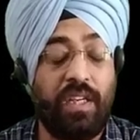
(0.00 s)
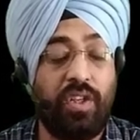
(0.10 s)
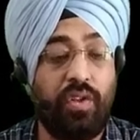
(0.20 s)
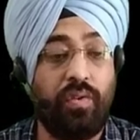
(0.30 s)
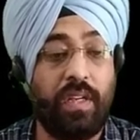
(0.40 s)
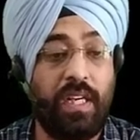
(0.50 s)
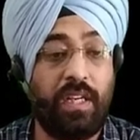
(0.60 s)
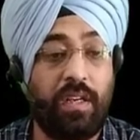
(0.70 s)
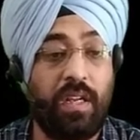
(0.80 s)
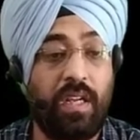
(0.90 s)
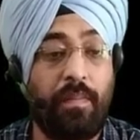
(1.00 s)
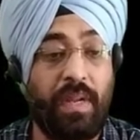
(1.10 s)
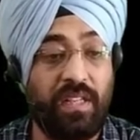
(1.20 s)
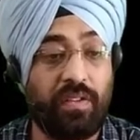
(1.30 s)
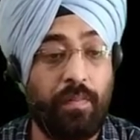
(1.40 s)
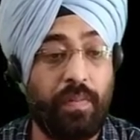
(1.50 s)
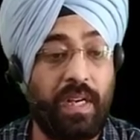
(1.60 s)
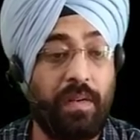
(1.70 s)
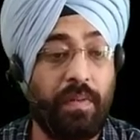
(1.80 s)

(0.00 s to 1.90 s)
your base component.